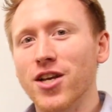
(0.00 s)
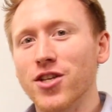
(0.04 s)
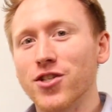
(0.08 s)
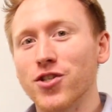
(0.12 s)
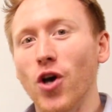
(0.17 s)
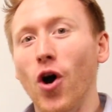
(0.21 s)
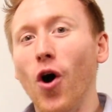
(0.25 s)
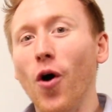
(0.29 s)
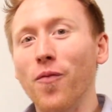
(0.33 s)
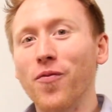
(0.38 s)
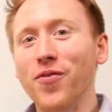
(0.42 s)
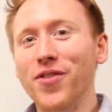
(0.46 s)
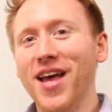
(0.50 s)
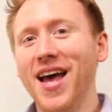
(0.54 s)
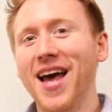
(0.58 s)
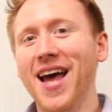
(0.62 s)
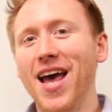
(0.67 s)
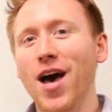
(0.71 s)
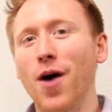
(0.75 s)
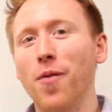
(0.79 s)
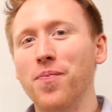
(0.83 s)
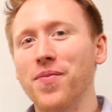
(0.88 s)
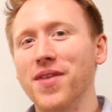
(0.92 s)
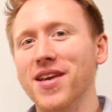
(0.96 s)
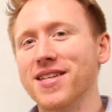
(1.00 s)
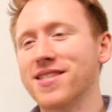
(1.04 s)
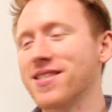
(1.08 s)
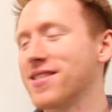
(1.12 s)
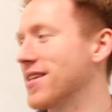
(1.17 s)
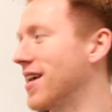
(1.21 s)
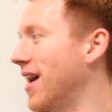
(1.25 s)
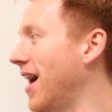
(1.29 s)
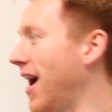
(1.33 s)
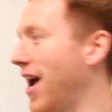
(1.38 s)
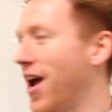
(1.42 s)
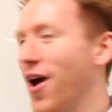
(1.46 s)
So hopefully I hope
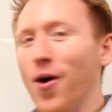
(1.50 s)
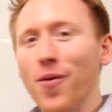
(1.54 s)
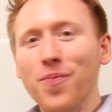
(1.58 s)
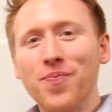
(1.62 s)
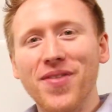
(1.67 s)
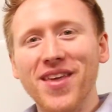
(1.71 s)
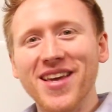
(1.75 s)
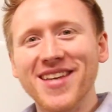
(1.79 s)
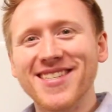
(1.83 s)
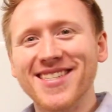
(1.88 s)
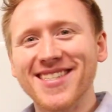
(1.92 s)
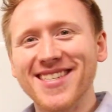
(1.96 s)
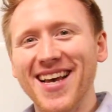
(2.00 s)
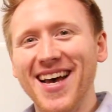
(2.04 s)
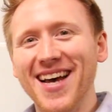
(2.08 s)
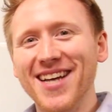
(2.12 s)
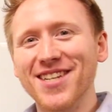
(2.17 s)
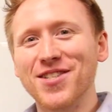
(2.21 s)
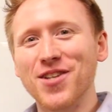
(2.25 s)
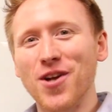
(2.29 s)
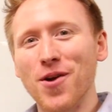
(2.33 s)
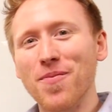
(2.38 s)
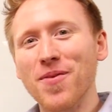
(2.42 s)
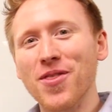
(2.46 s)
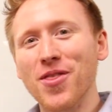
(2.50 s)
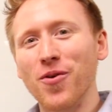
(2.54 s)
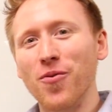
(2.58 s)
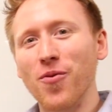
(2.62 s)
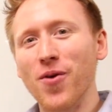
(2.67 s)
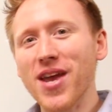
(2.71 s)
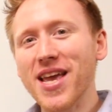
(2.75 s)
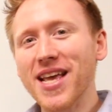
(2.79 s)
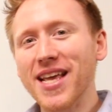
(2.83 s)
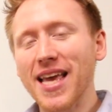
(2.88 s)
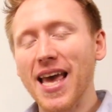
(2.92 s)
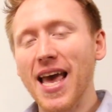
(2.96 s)
this term of the
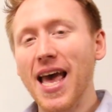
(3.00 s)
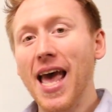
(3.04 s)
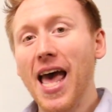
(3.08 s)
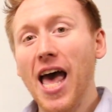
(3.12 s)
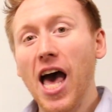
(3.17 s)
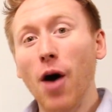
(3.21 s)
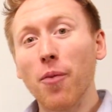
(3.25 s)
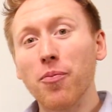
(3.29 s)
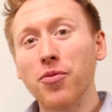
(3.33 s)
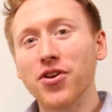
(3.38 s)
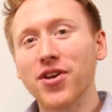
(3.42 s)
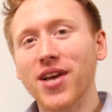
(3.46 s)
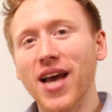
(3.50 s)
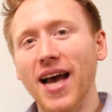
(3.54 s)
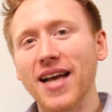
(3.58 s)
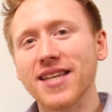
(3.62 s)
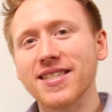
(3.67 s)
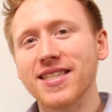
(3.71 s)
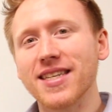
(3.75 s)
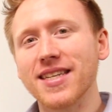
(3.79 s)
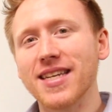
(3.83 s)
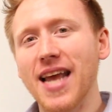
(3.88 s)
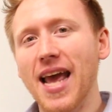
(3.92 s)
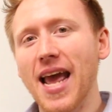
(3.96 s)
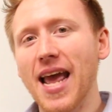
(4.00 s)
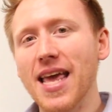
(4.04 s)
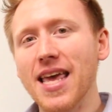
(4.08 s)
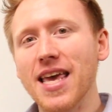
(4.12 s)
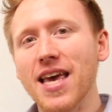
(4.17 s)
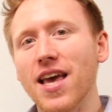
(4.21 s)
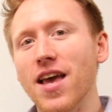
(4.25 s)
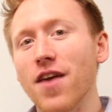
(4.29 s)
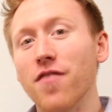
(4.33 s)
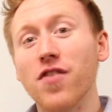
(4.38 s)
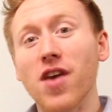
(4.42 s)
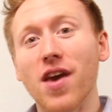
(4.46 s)
week helped you guys today.
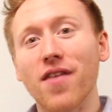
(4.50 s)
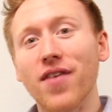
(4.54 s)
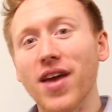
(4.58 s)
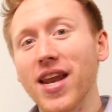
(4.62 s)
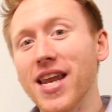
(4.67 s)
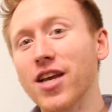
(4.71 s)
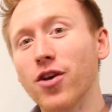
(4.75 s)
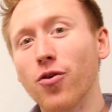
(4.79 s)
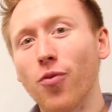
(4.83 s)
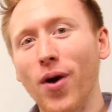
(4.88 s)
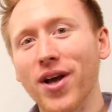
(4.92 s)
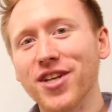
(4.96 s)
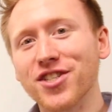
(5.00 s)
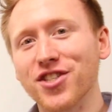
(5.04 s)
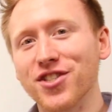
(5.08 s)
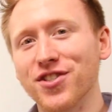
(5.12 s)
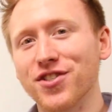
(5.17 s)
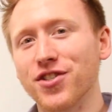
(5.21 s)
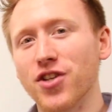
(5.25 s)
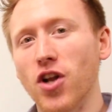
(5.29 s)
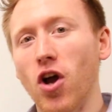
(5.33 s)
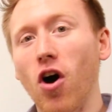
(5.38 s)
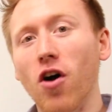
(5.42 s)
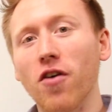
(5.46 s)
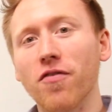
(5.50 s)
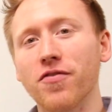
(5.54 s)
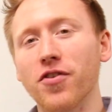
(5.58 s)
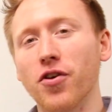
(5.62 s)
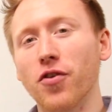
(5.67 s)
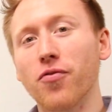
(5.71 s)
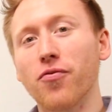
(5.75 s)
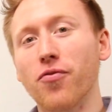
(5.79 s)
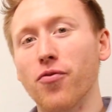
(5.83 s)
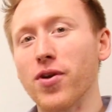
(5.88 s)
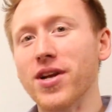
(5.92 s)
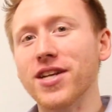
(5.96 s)
If you have any questions at all,
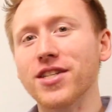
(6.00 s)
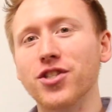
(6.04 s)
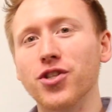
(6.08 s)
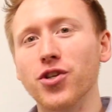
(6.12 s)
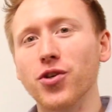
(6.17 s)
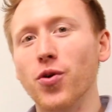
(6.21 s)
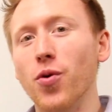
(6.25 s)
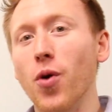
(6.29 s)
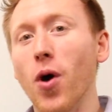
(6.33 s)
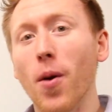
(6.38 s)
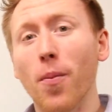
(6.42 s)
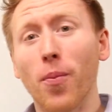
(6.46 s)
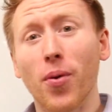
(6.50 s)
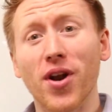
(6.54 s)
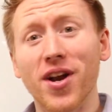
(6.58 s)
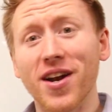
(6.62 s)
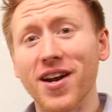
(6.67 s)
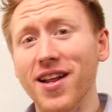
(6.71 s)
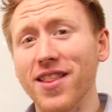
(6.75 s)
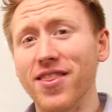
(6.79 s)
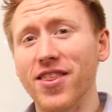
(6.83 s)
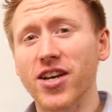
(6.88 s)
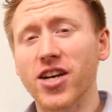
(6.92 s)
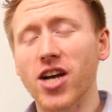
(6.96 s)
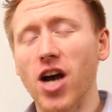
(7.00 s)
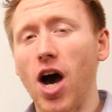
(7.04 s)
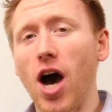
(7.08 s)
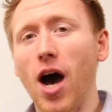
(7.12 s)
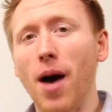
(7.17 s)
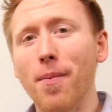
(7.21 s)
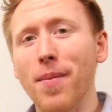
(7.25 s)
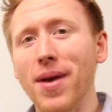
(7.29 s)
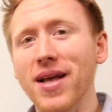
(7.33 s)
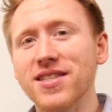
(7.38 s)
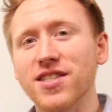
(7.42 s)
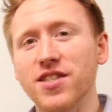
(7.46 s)
feel free to put it in the
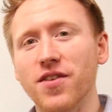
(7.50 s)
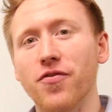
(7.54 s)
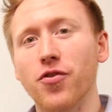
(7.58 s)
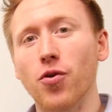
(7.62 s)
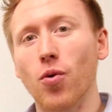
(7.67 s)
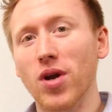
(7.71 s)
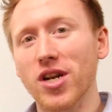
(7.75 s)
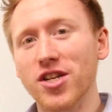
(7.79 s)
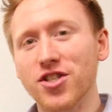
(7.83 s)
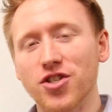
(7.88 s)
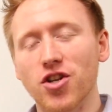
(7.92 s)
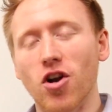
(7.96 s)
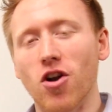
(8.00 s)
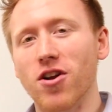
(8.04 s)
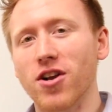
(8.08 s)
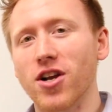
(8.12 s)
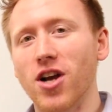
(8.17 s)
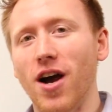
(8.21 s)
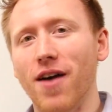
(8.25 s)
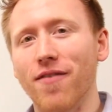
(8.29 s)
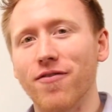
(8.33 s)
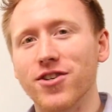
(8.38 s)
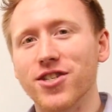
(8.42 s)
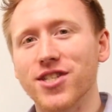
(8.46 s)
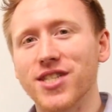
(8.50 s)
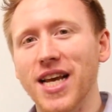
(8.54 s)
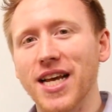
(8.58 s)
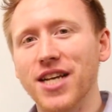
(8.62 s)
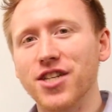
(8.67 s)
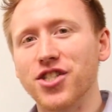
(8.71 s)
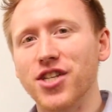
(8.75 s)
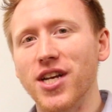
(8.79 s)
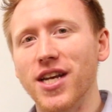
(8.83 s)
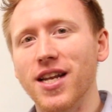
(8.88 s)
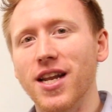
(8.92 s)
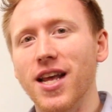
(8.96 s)
comments if you want to start a
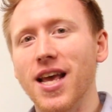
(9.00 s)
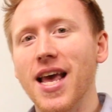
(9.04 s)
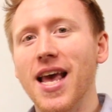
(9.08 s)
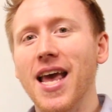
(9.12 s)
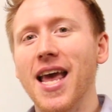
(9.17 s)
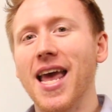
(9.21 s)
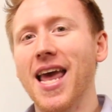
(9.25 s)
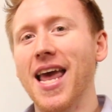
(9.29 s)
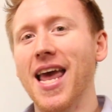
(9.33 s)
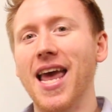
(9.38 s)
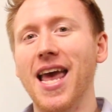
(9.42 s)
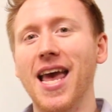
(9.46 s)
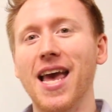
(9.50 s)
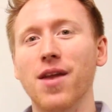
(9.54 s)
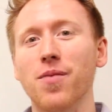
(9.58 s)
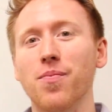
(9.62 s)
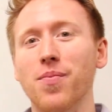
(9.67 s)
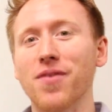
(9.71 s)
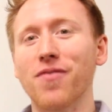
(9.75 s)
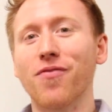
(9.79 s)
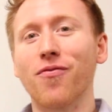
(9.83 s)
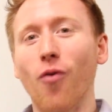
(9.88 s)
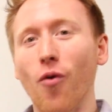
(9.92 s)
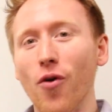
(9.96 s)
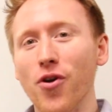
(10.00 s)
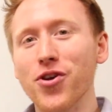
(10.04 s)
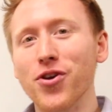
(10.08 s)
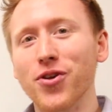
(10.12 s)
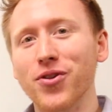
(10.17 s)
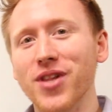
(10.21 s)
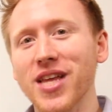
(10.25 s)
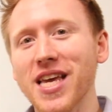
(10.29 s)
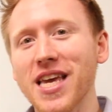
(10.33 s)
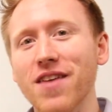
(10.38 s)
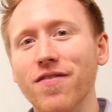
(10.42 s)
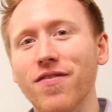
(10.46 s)
conversation. And before
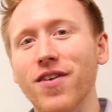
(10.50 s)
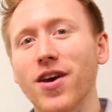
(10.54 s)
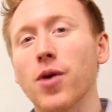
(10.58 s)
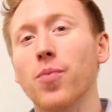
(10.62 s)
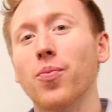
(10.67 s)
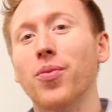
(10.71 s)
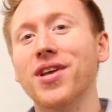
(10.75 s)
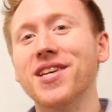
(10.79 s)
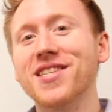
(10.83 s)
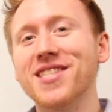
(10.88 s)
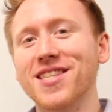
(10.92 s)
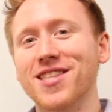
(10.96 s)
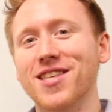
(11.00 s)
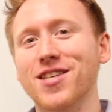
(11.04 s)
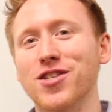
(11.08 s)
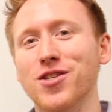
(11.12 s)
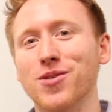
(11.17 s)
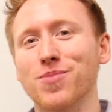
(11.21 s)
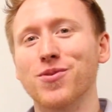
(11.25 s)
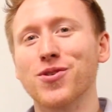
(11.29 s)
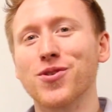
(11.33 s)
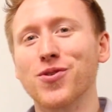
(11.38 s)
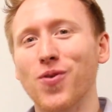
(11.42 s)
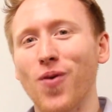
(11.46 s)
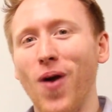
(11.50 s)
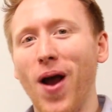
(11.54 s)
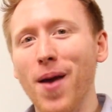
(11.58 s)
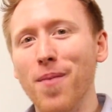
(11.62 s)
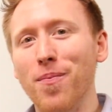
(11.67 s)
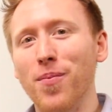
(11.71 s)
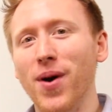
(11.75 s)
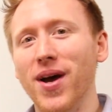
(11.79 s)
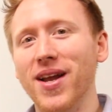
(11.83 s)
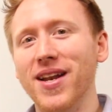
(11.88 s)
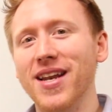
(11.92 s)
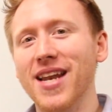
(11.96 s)
you leave, please hit the
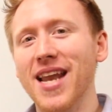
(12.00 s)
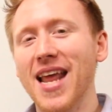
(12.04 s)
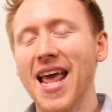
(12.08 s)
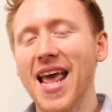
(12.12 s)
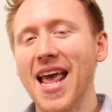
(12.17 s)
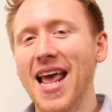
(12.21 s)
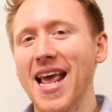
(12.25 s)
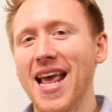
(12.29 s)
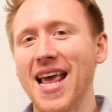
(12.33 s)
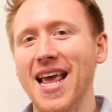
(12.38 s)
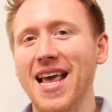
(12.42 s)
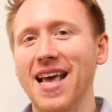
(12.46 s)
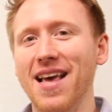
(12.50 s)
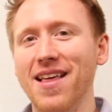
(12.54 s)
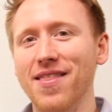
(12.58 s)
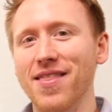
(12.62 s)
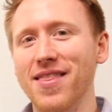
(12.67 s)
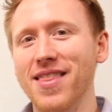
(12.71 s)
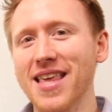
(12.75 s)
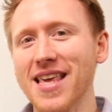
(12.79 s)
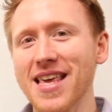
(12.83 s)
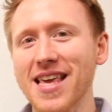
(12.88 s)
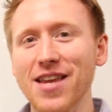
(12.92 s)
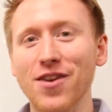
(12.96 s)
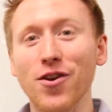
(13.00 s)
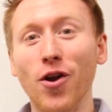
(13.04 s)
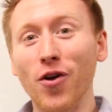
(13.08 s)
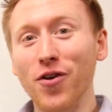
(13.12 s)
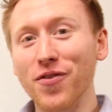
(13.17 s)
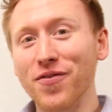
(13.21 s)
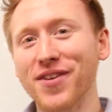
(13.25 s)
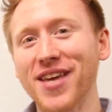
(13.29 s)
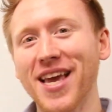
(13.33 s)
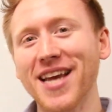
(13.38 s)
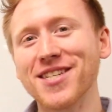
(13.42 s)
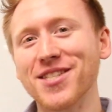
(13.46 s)
subscribe button and the
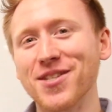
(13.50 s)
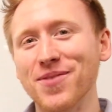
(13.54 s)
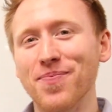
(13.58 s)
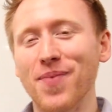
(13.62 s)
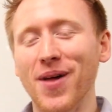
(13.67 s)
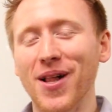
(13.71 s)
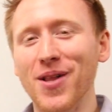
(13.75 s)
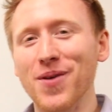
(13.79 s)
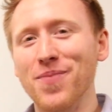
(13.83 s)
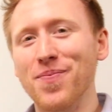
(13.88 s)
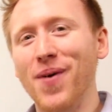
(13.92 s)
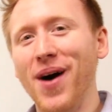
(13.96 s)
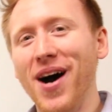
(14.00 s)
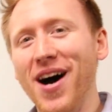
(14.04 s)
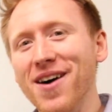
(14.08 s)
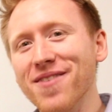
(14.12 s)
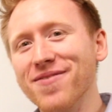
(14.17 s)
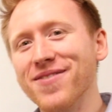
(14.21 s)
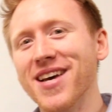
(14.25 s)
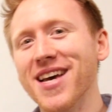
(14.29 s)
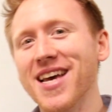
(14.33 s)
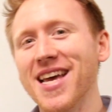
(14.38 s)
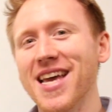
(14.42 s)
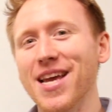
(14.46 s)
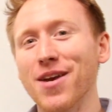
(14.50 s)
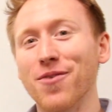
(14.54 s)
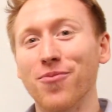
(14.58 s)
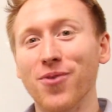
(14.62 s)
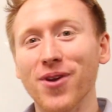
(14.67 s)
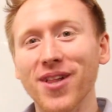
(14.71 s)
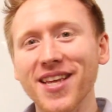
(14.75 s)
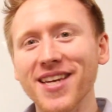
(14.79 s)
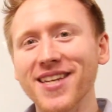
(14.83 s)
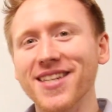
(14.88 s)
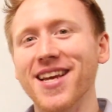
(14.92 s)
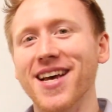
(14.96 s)
notification bell above. It
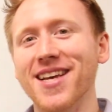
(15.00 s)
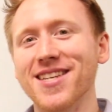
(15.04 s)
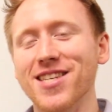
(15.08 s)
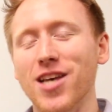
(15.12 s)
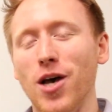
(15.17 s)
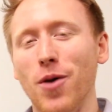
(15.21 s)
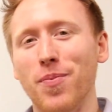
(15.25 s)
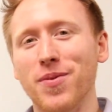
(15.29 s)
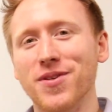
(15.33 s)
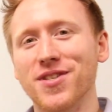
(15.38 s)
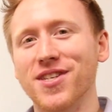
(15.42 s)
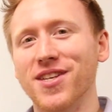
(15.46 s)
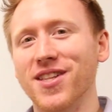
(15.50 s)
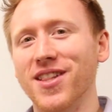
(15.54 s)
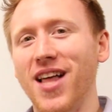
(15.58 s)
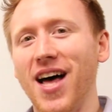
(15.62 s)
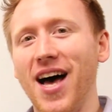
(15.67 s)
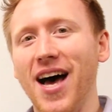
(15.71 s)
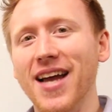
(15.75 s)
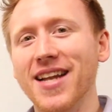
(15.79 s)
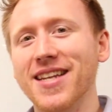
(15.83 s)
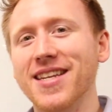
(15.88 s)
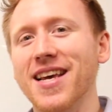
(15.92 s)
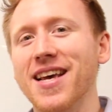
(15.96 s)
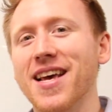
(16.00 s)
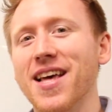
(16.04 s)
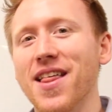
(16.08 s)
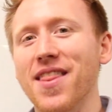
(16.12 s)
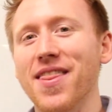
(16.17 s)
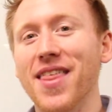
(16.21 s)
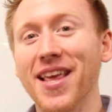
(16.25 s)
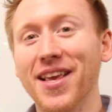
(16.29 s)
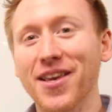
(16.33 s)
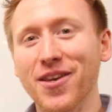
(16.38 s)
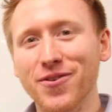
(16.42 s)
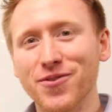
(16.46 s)
really does help us a lot.
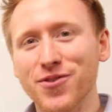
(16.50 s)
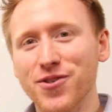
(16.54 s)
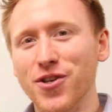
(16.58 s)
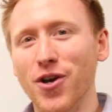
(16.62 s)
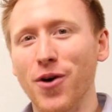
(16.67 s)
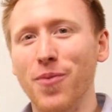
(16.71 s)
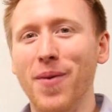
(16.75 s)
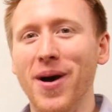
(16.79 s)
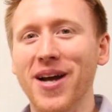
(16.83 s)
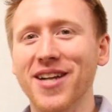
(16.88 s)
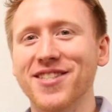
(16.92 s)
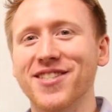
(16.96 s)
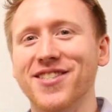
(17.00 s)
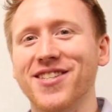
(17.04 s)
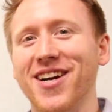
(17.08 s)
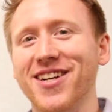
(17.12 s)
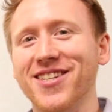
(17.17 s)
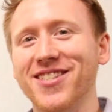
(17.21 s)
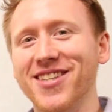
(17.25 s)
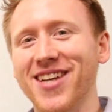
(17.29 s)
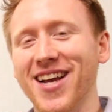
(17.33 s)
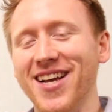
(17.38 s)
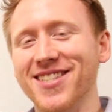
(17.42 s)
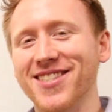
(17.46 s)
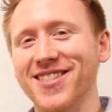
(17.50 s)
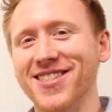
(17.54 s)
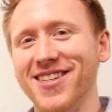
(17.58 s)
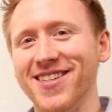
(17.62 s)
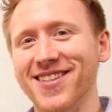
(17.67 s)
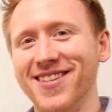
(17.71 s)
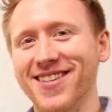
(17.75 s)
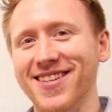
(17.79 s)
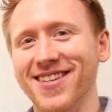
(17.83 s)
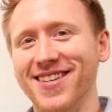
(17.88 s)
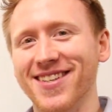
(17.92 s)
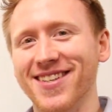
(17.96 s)
Thank you so much. Talk to you guys soon.